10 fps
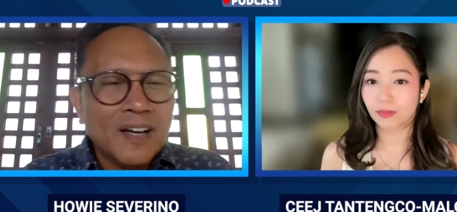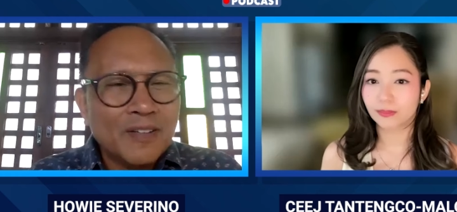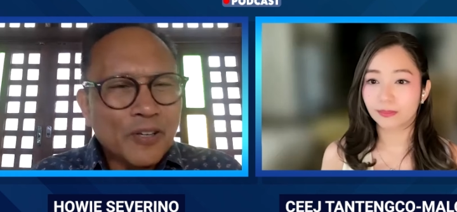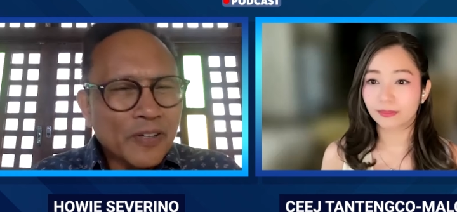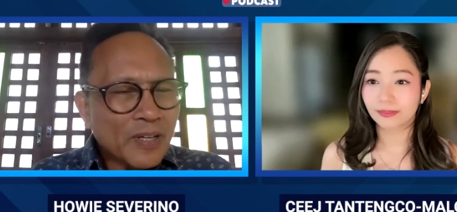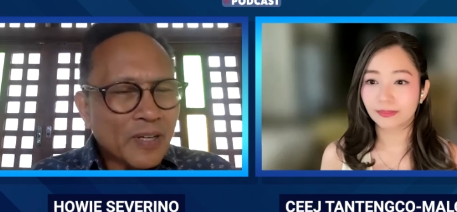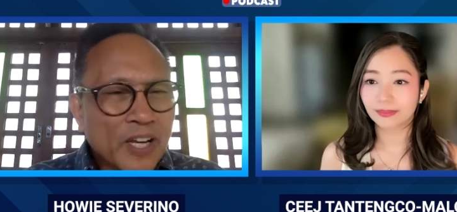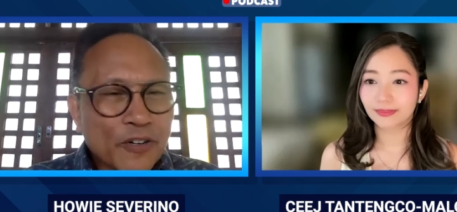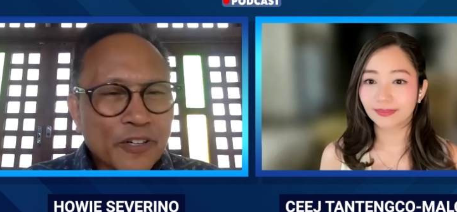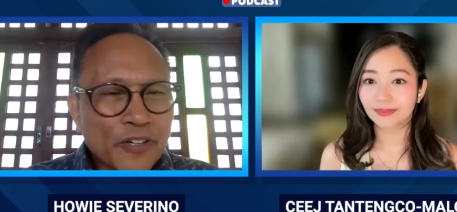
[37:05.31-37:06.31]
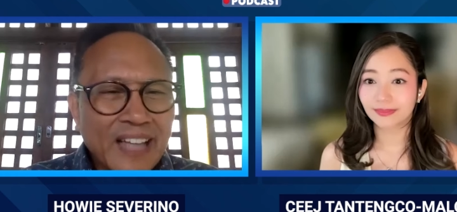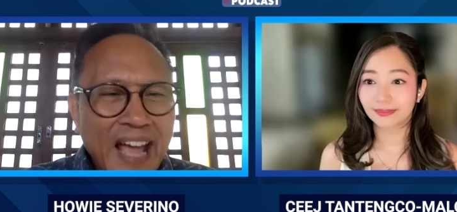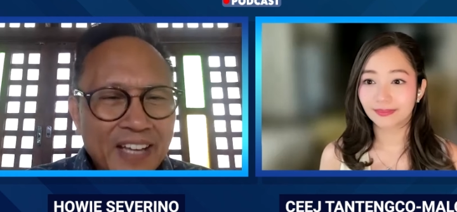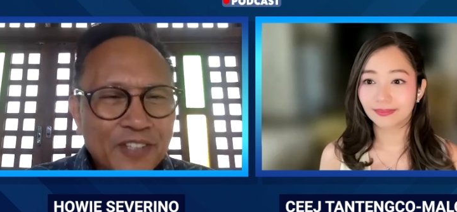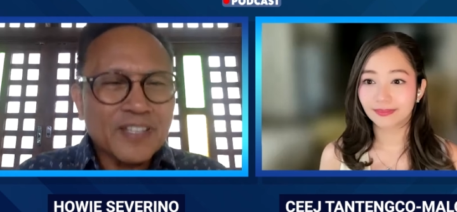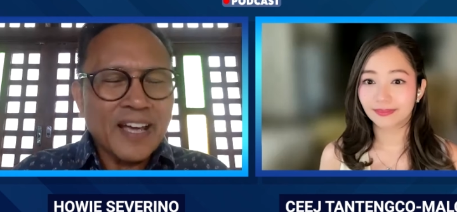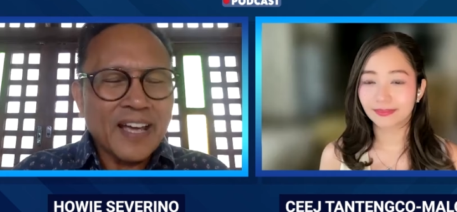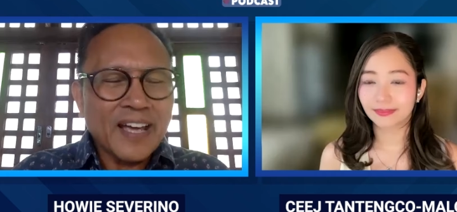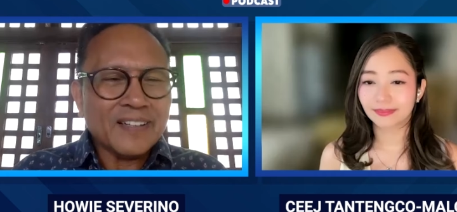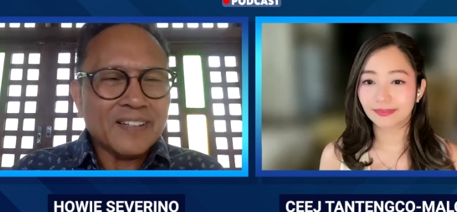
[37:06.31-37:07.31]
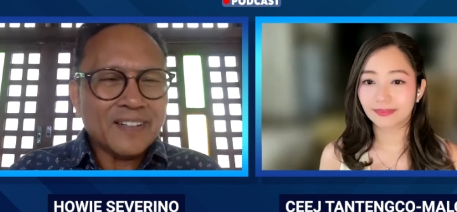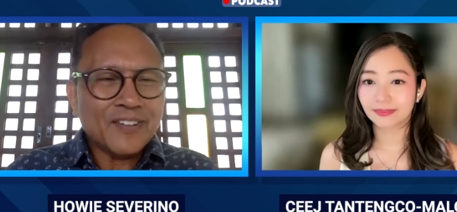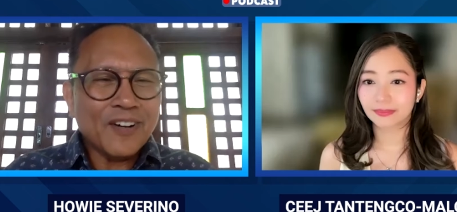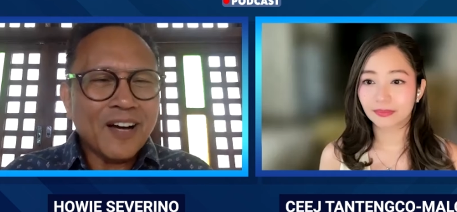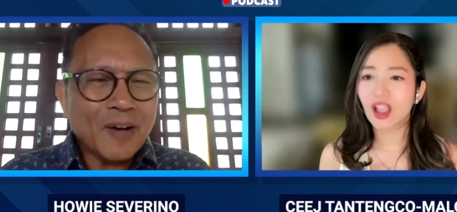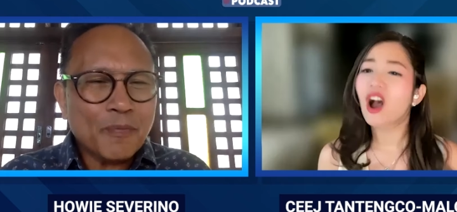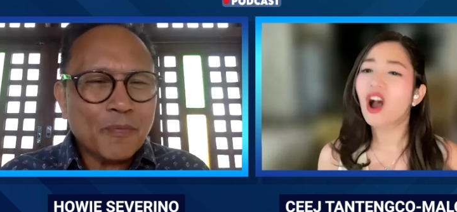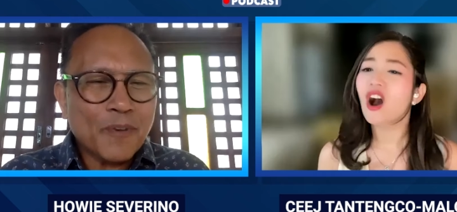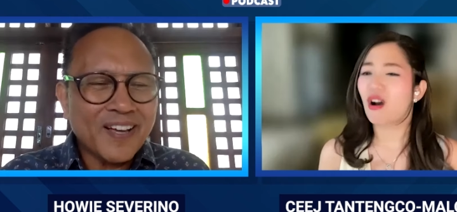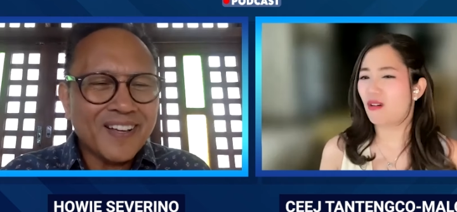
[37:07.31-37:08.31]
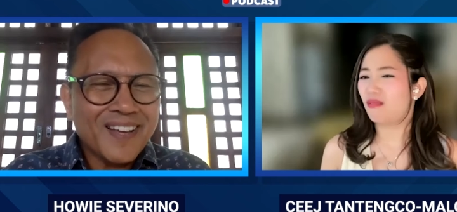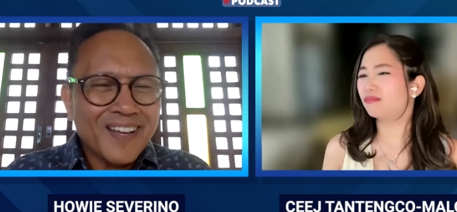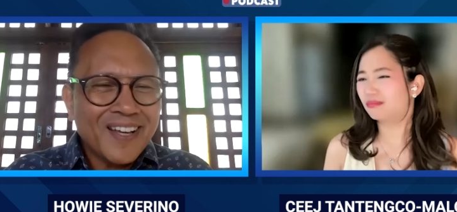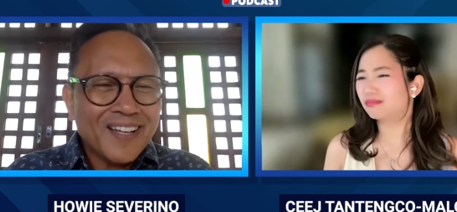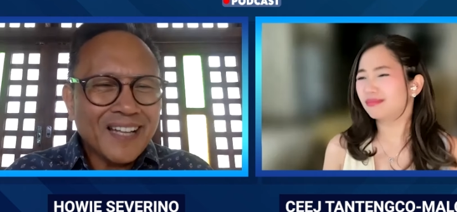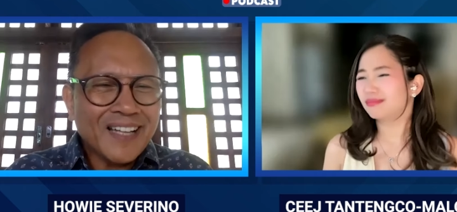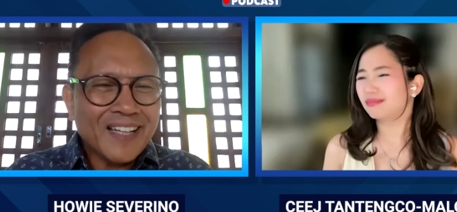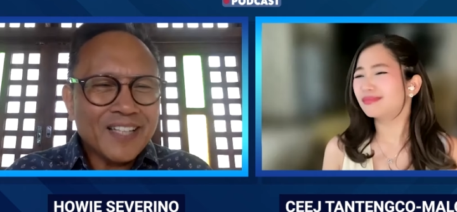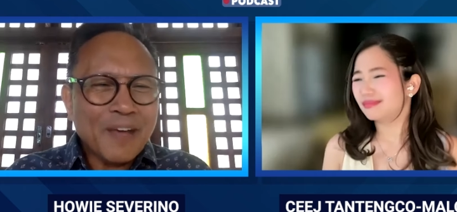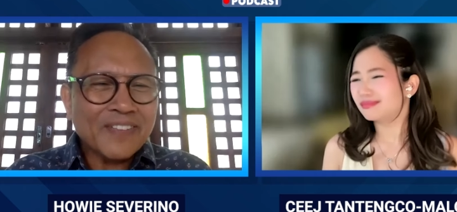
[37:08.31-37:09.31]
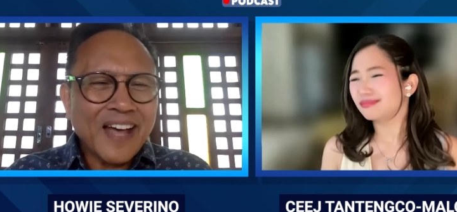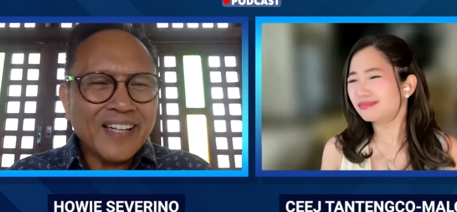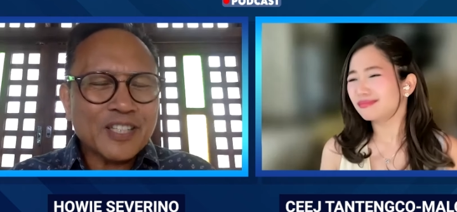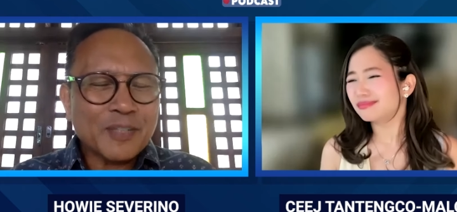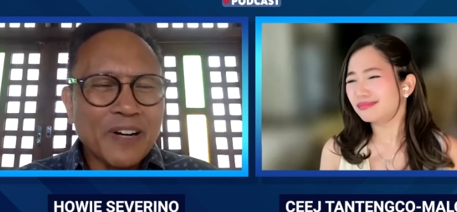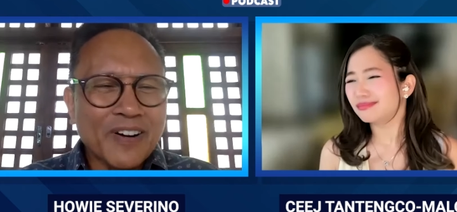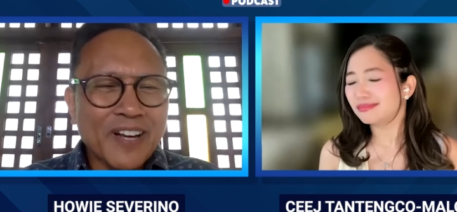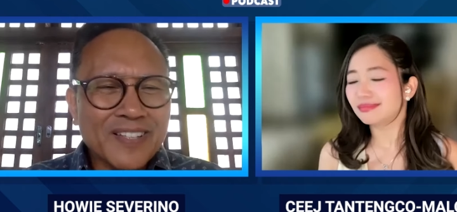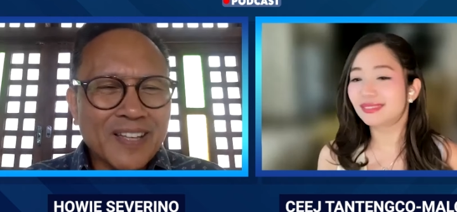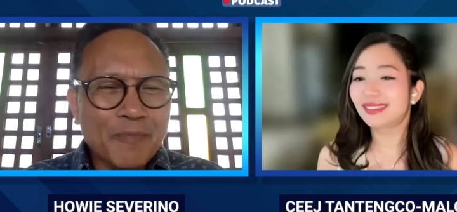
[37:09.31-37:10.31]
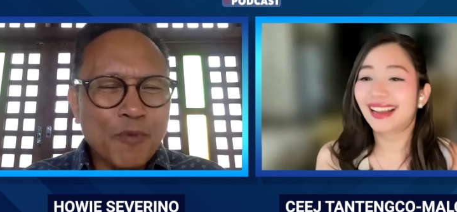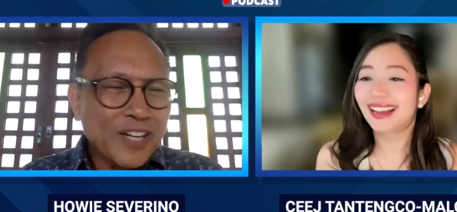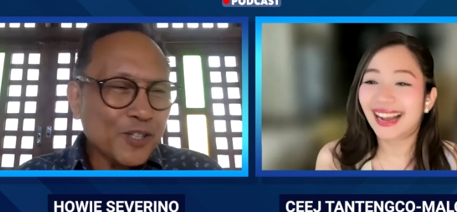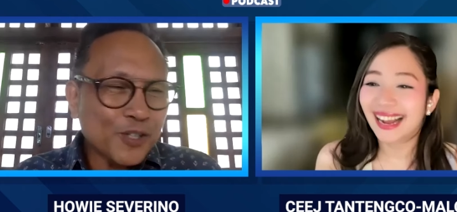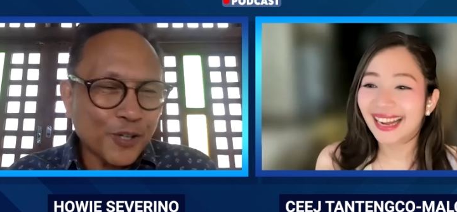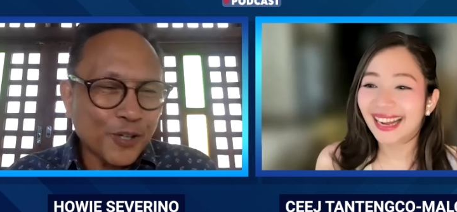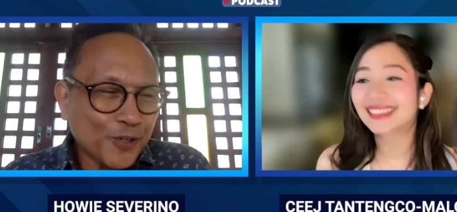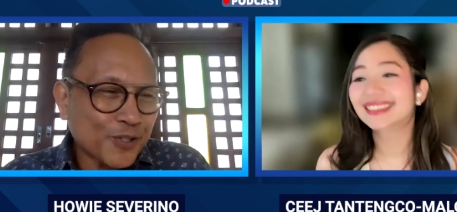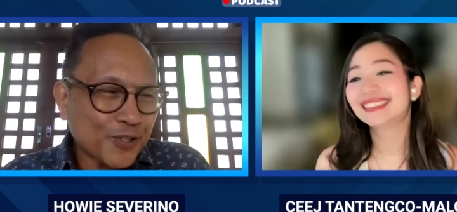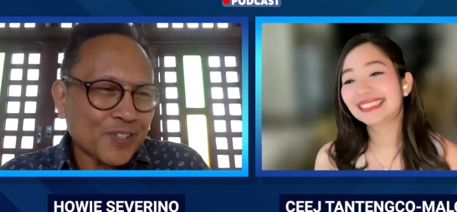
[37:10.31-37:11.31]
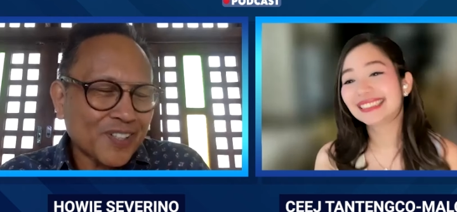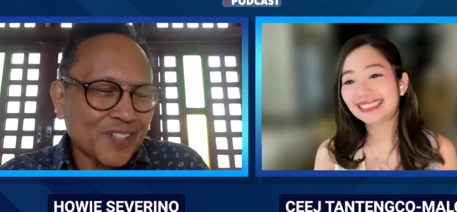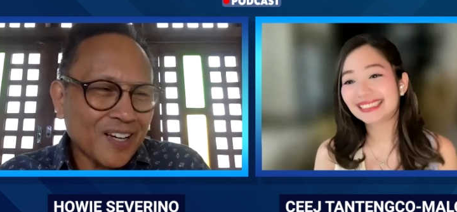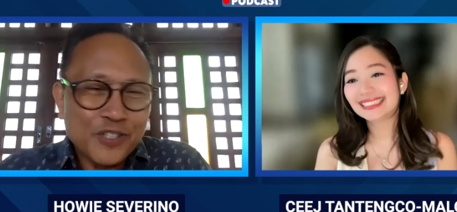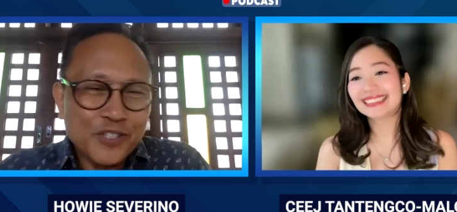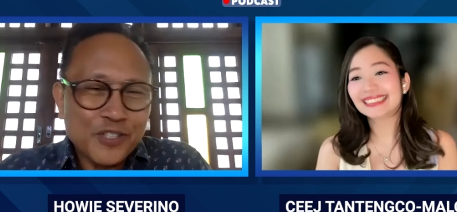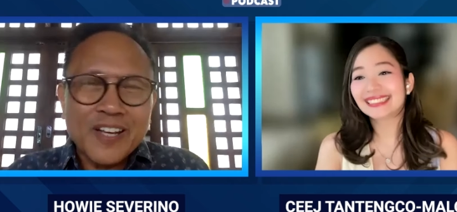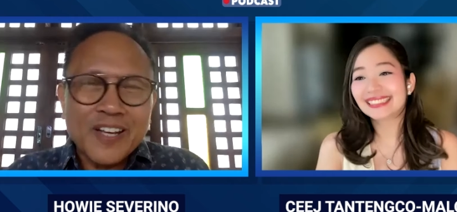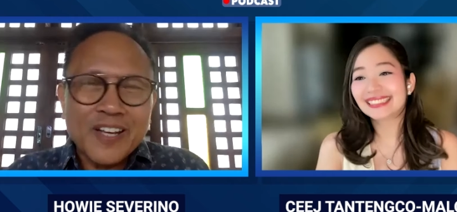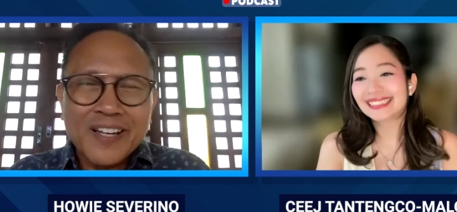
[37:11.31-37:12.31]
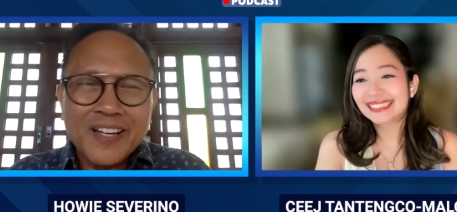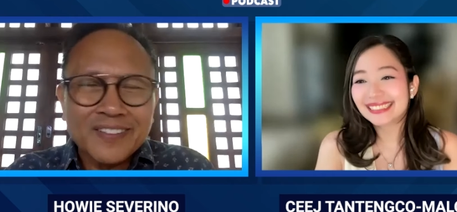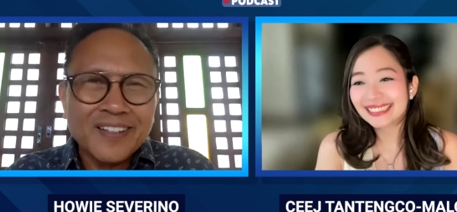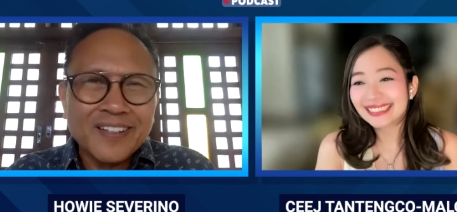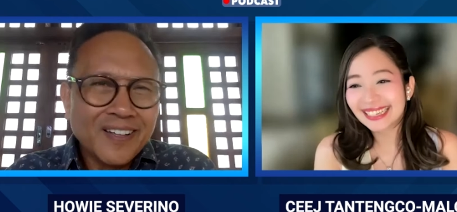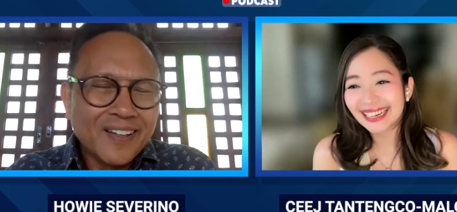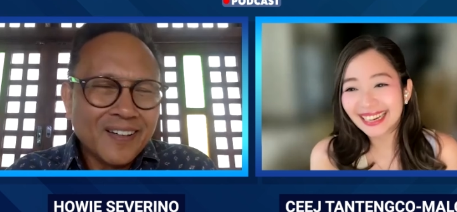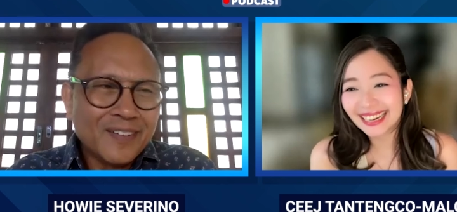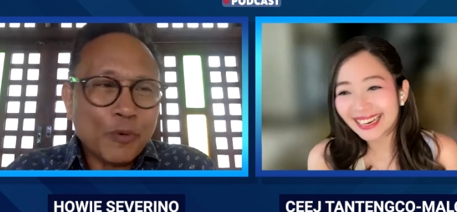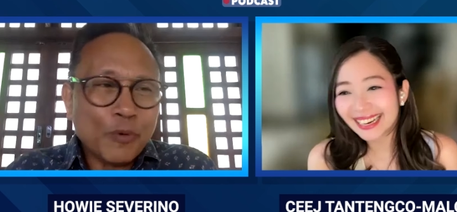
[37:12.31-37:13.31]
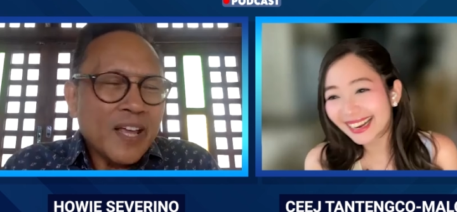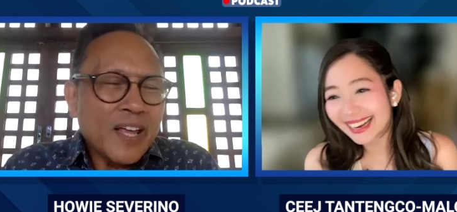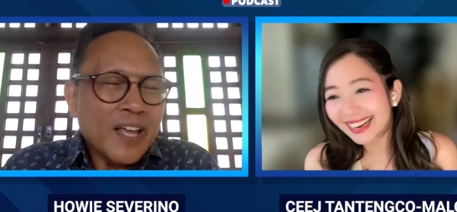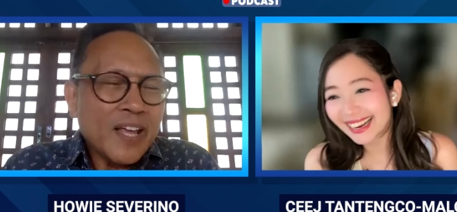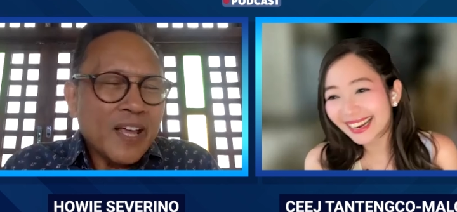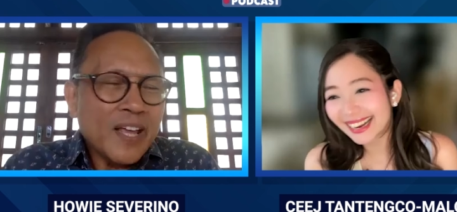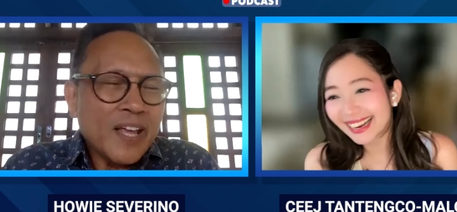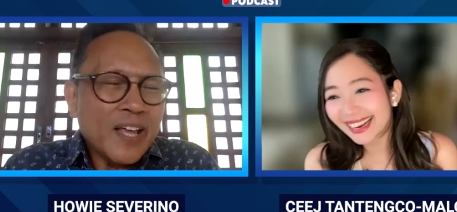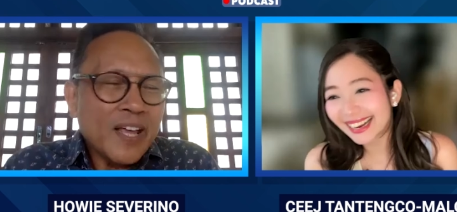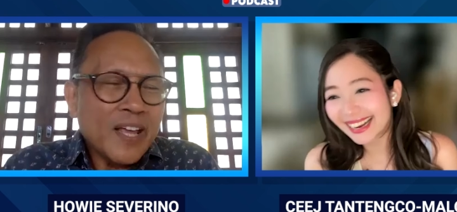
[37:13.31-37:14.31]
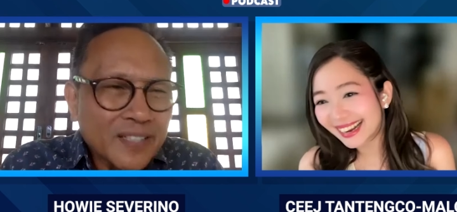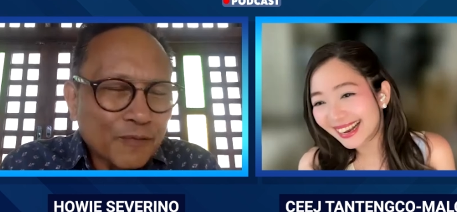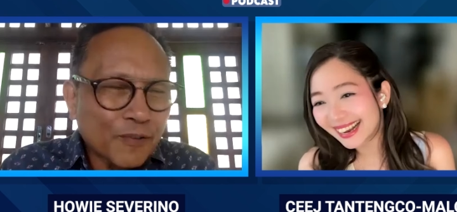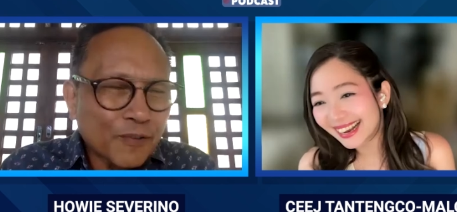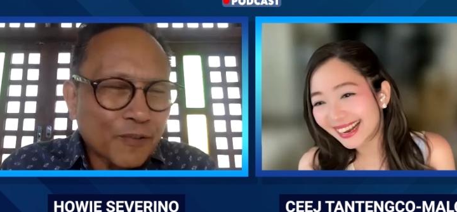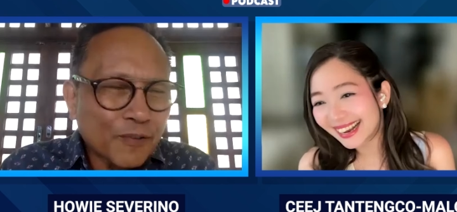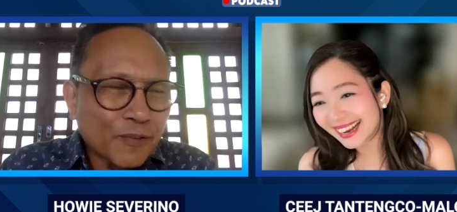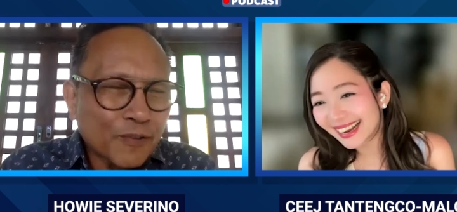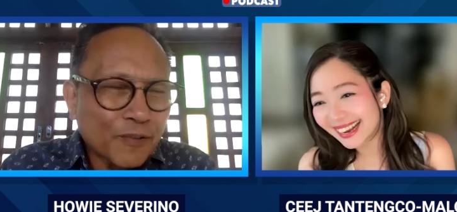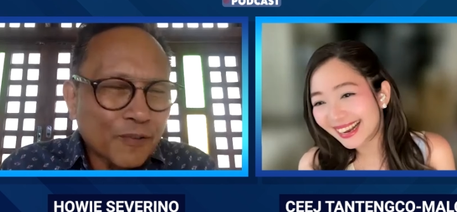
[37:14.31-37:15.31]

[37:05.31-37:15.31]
Speaker 1: So in a way, you're in the lion's den, no? Um, tell us about that experience, and why did you choose, considering the risk for a young woman